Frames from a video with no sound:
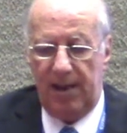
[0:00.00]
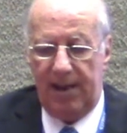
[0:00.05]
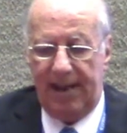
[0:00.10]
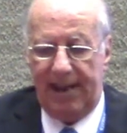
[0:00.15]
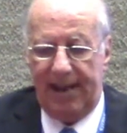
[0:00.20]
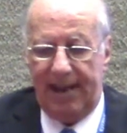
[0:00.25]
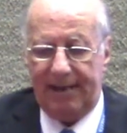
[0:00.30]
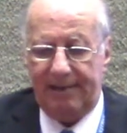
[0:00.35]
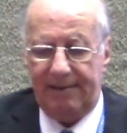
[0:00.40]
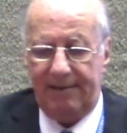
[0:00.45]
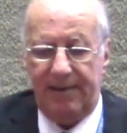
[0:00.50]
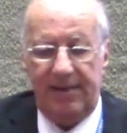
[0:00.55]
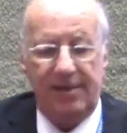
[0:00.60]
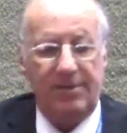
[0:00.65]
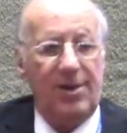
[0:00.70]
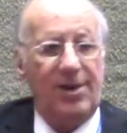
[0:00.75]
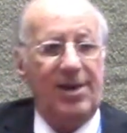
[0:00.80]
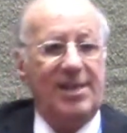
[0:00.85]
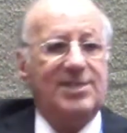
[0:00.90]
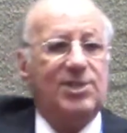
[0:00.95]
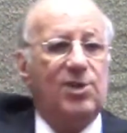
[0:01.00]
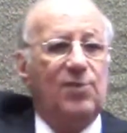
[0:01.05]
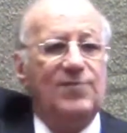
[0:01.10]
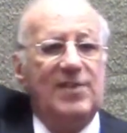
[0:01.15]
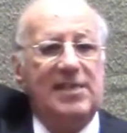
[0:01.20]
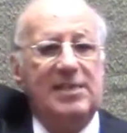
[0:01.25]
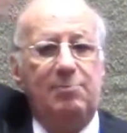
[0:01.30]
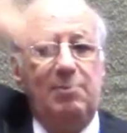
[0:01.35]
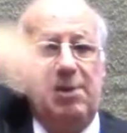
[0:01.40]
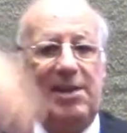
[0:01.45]
and the rest of
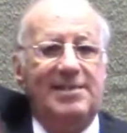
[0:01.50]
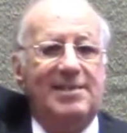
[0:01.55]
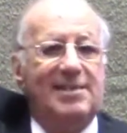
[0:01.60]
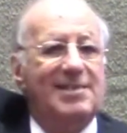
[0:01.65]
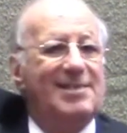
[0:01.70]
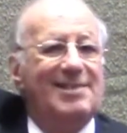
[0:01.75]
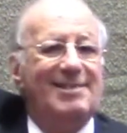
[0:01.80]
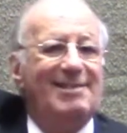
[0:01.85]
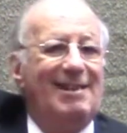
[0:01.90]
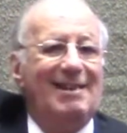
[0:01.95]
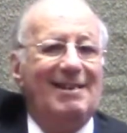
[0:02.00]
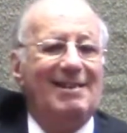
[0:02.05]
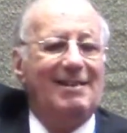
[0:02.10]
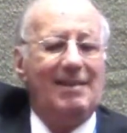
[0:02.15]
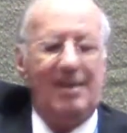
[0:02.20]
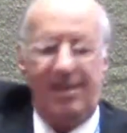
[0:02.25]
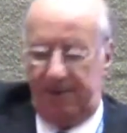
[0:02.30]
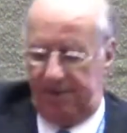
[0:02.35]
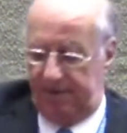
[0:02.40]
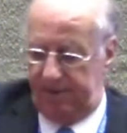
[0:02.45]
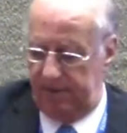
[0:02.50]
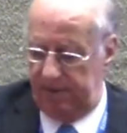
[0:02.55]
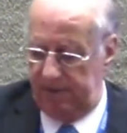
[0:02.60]
the space is still clear.